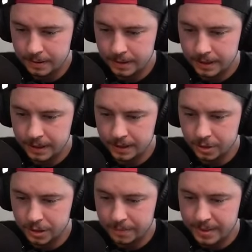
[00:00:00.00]
King,
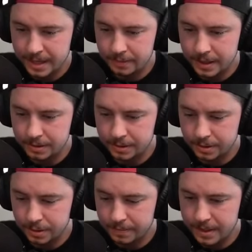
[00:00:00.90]
don't come back around.
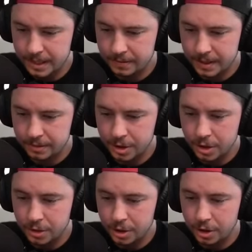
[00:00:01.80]
Don't come back around.
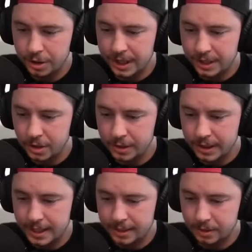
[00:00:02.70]
No, no, no, no. King, go.
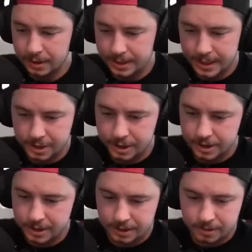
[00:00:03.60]
Yes, go get the scatter
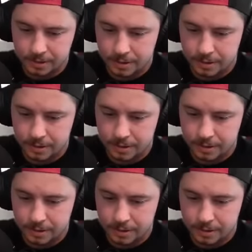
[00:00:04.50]
shot. Thank you.